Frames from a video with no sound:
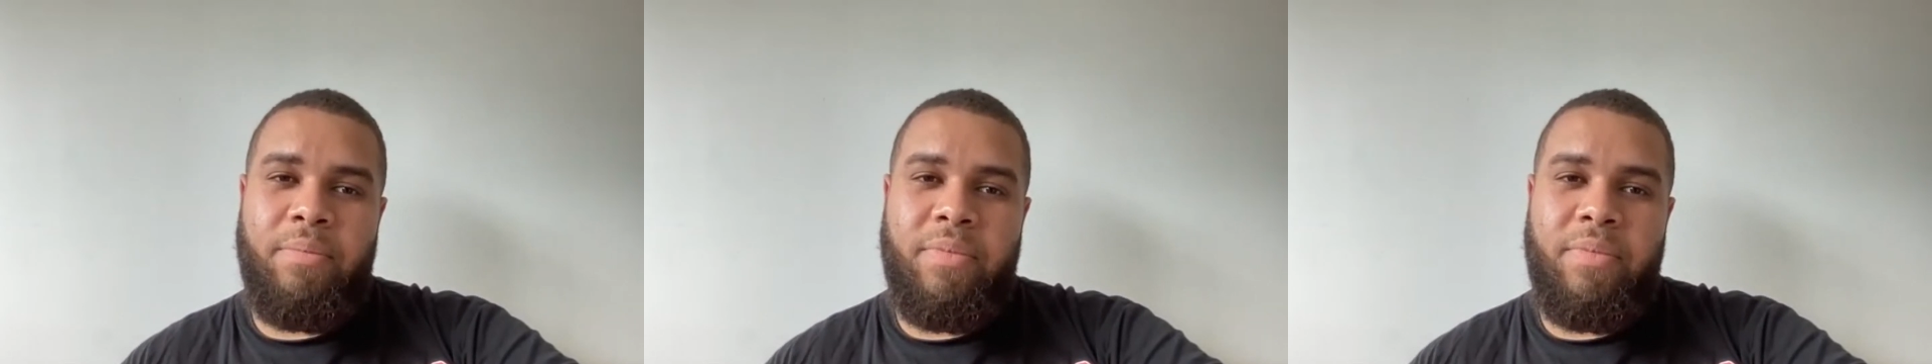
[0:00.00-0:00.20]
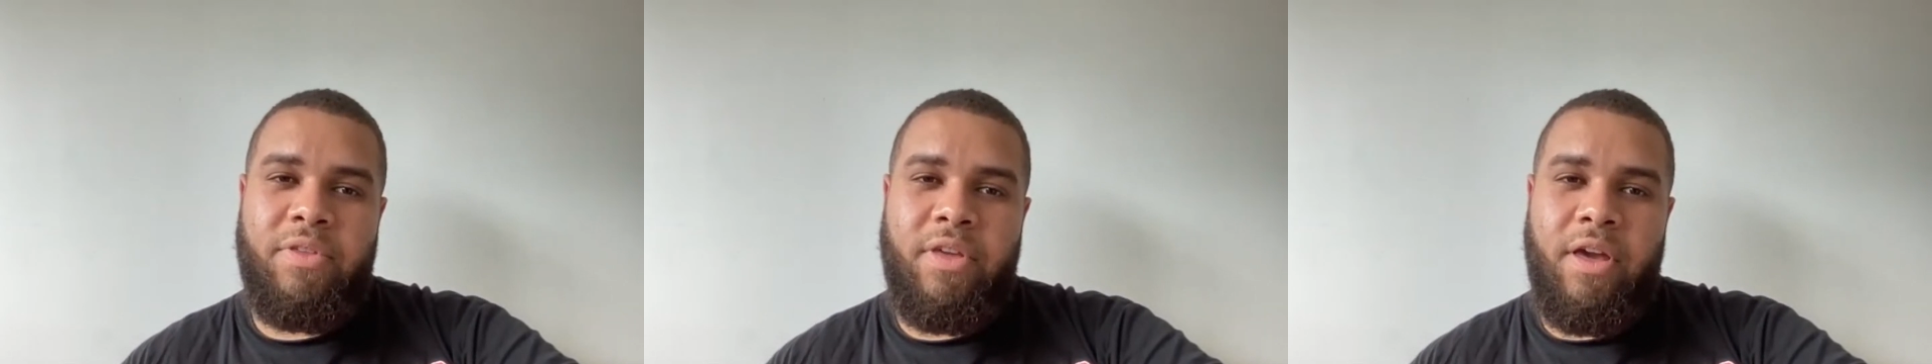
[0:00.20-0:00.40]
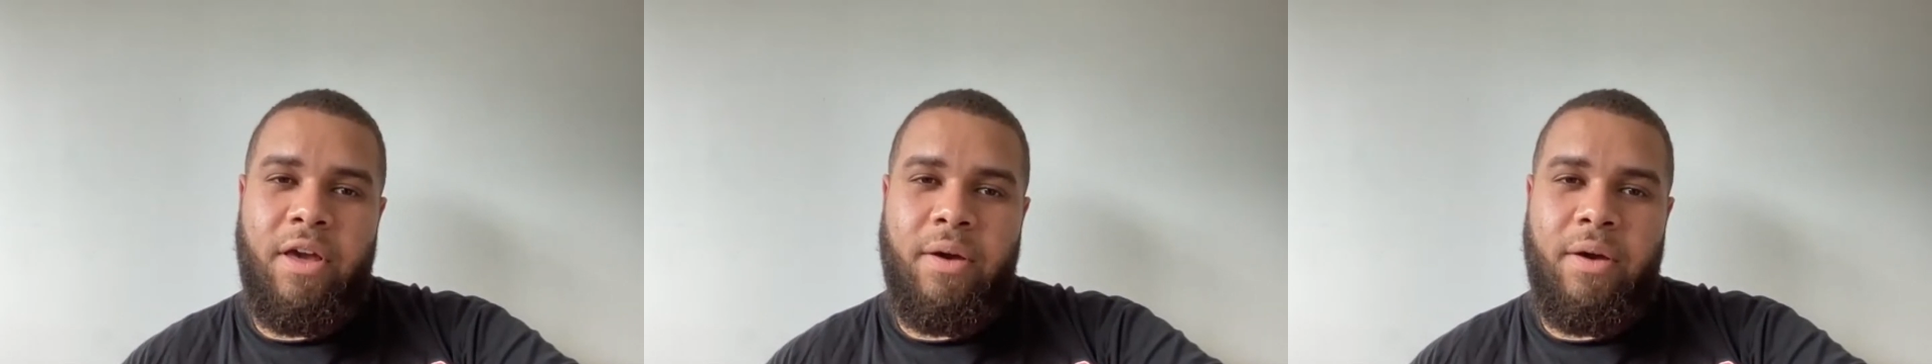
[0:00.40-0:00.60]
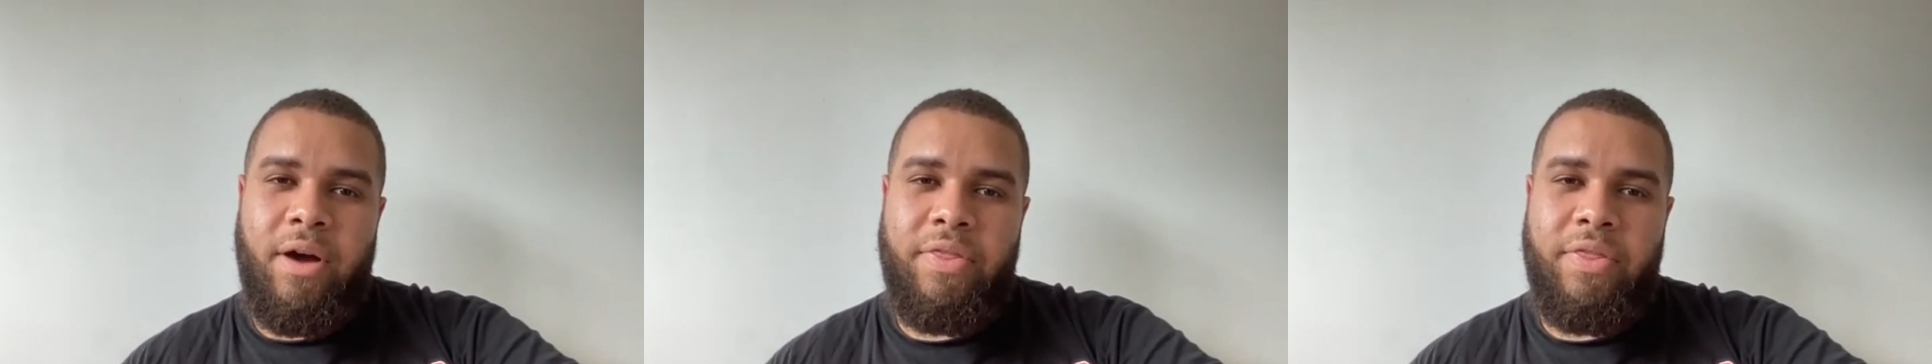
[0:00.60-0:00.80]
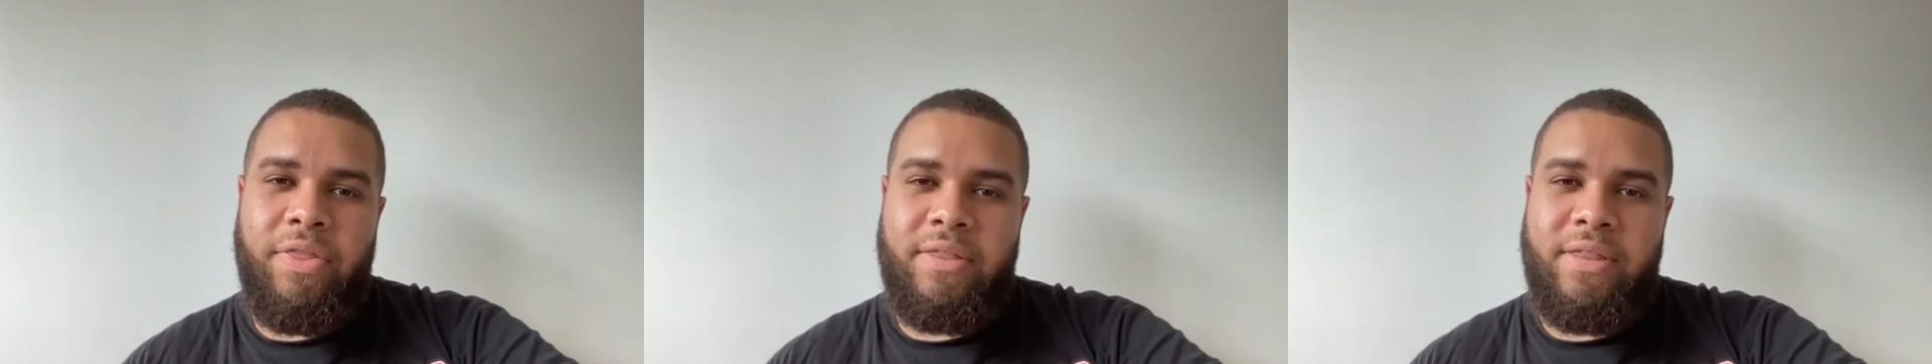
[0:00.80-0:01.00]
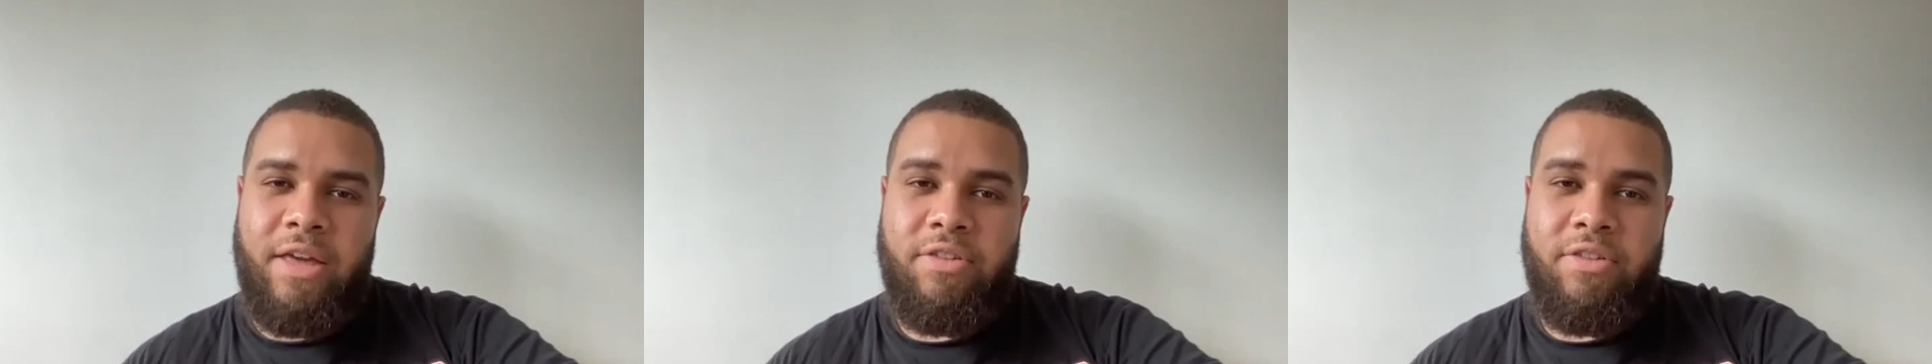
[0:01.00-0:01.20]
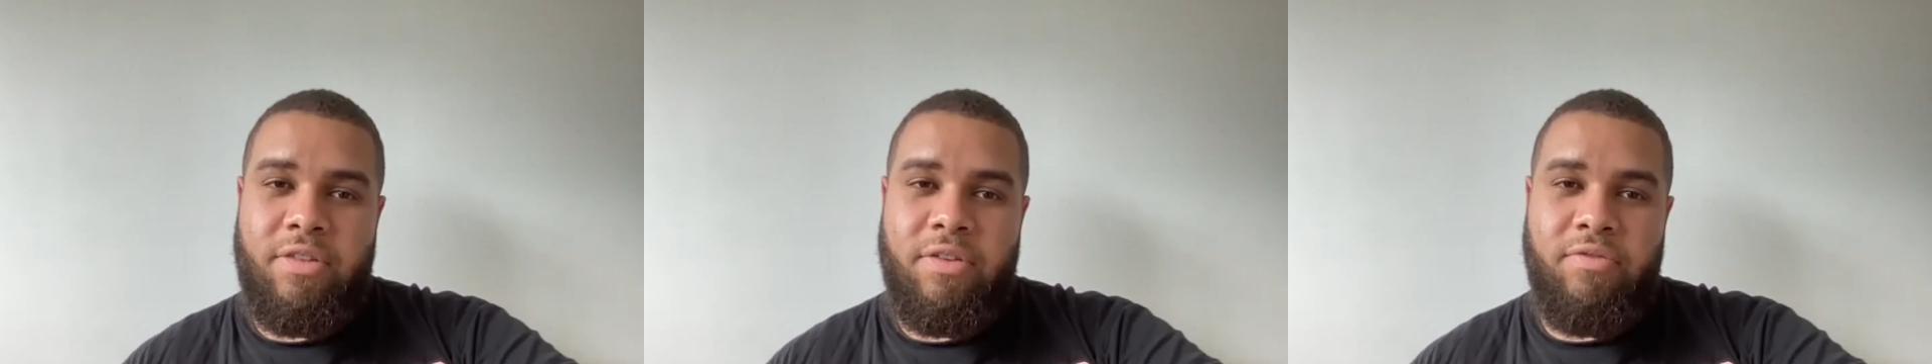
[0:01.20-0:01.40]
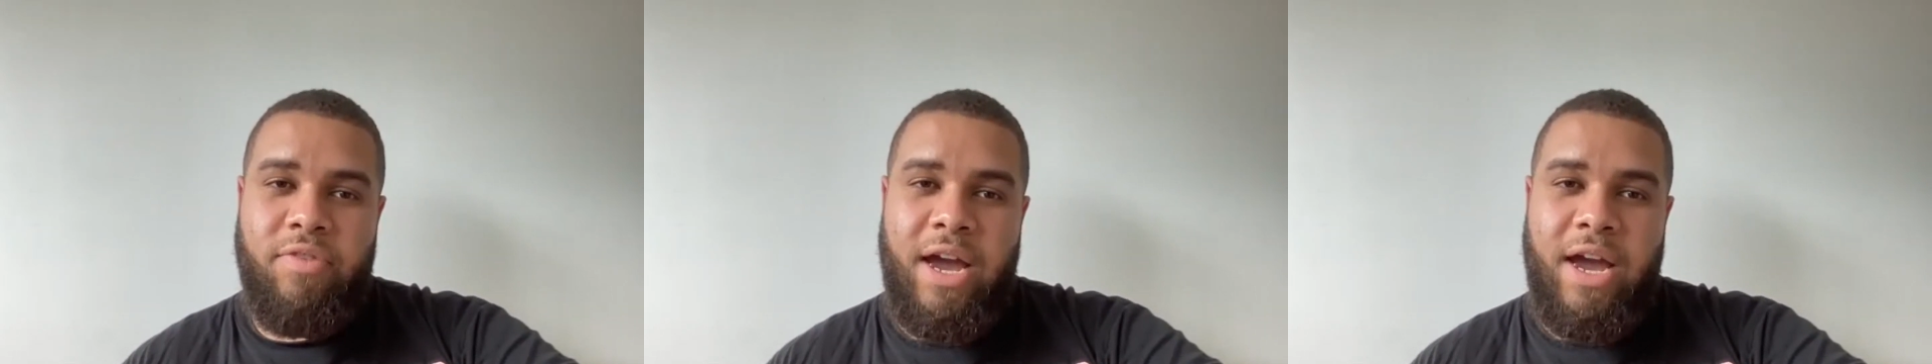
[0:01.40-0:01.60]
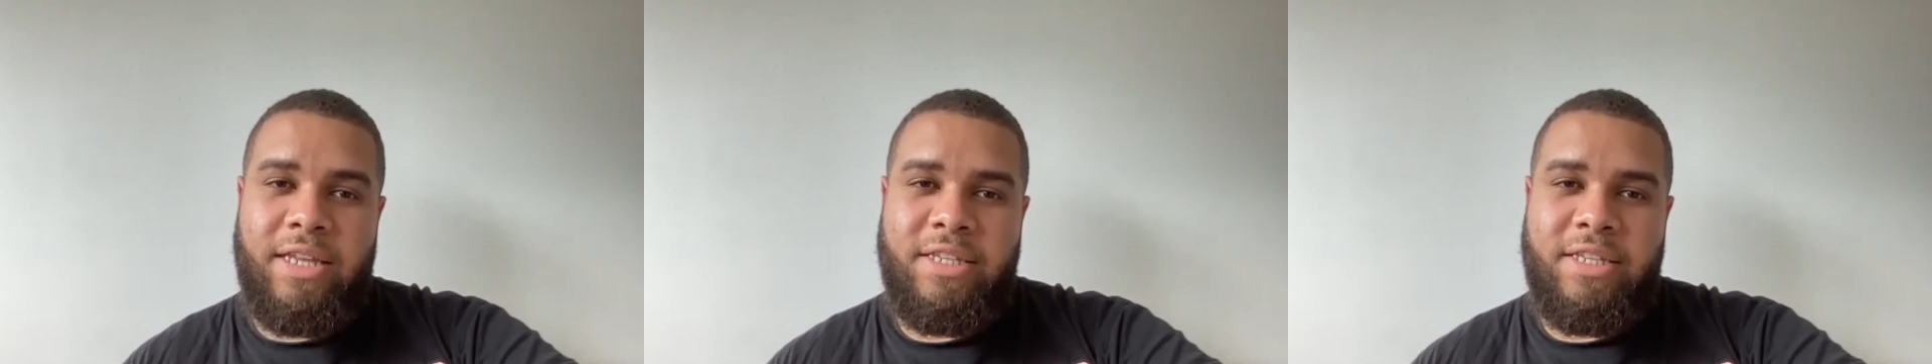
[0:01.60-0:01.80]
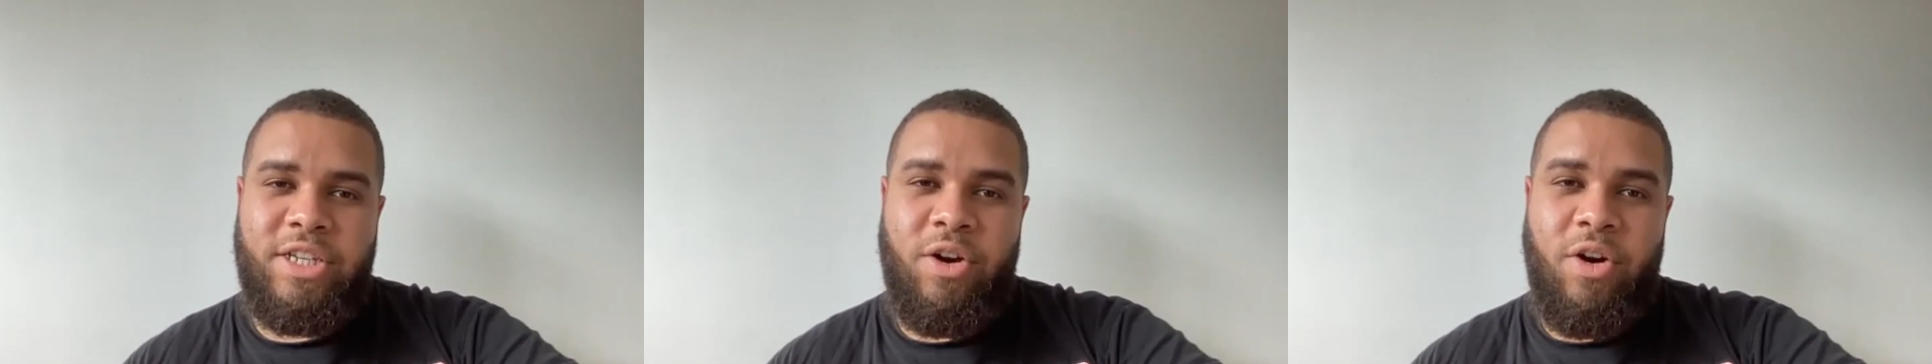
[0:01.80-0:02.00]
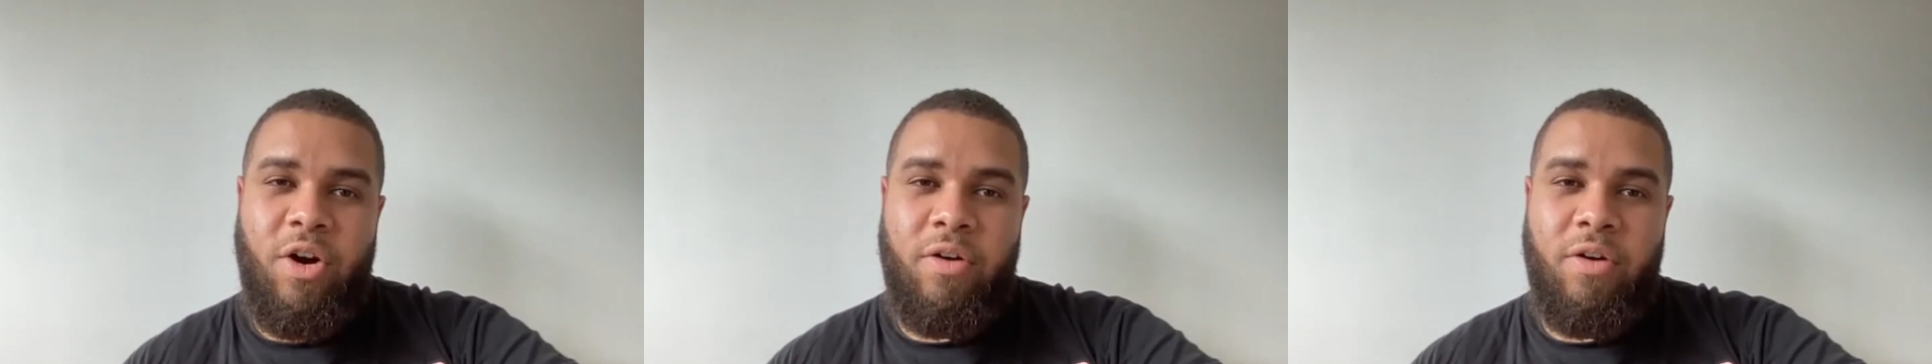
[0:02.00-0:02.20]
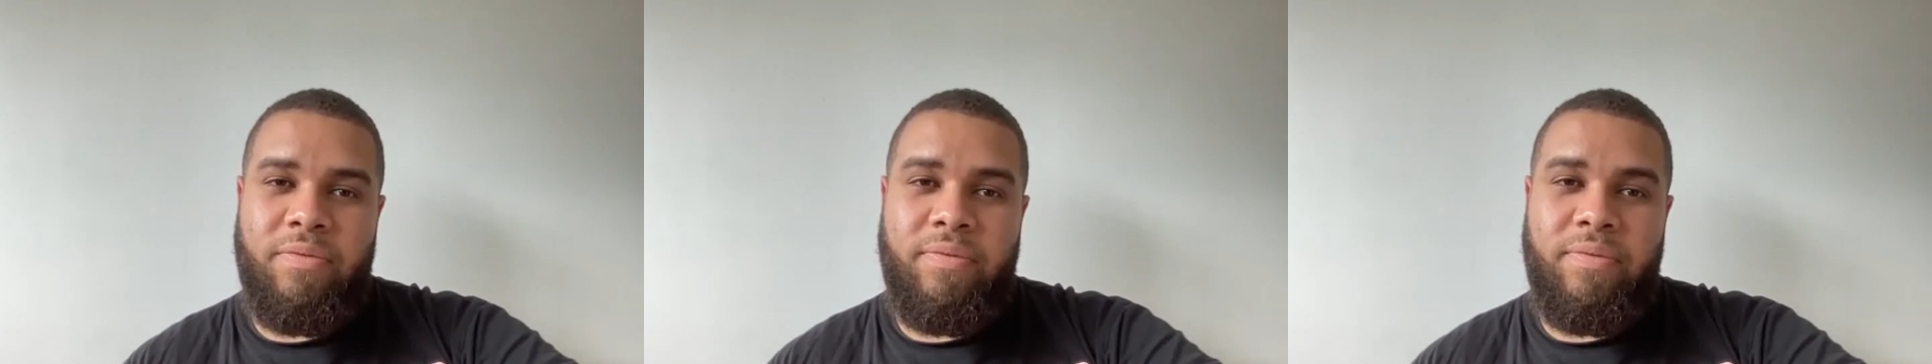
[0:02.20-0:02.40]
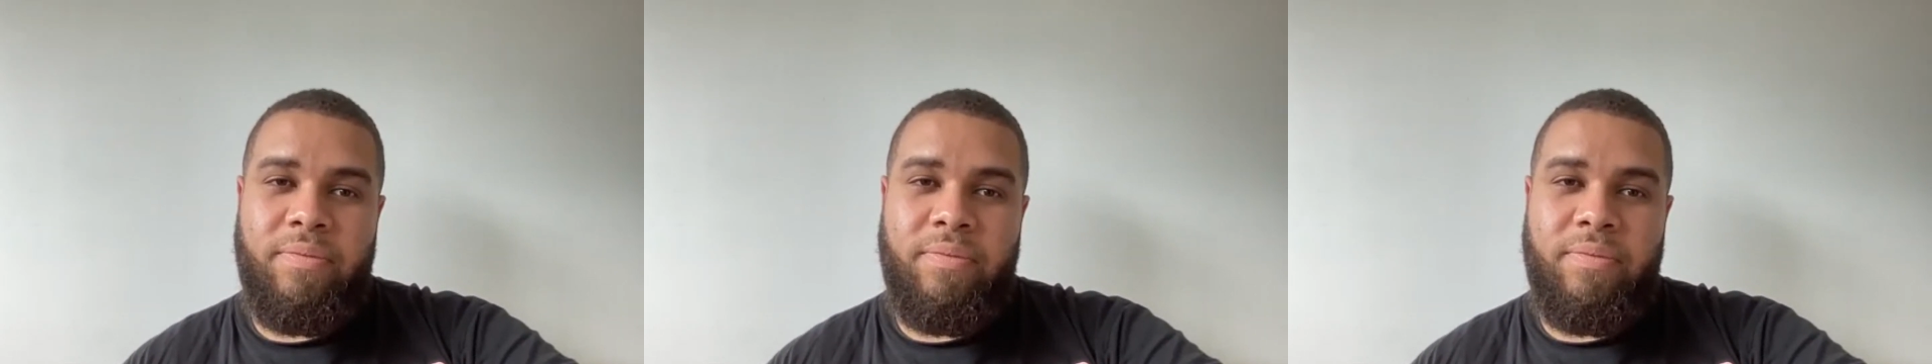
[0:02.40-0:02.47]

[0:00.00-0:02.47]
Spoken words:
So I think that's just a reality of